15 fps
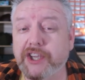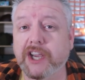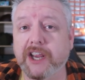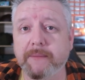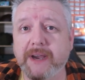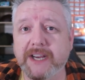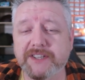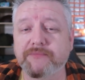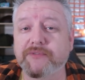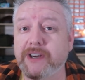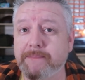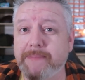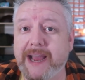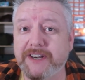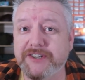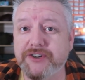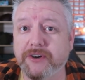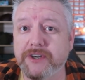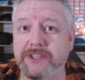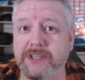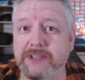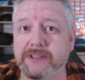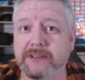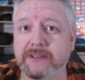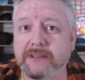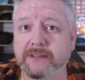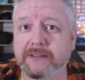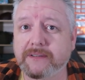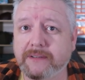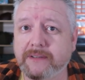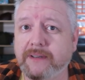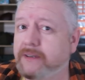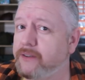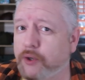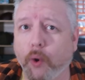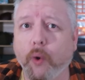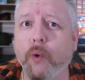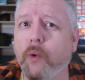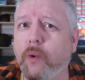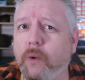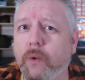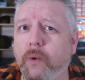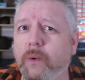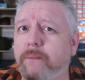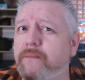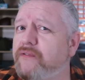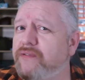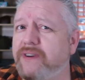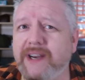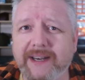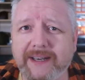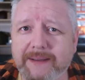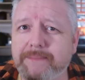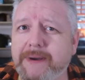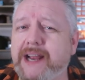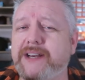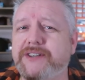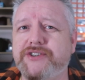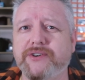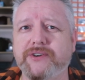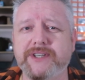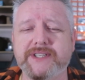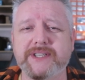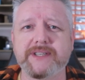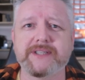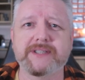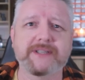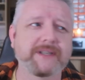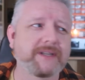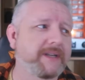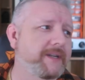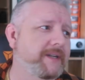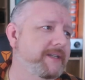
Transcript: You're going to make some really bad choices. You're really bad choices.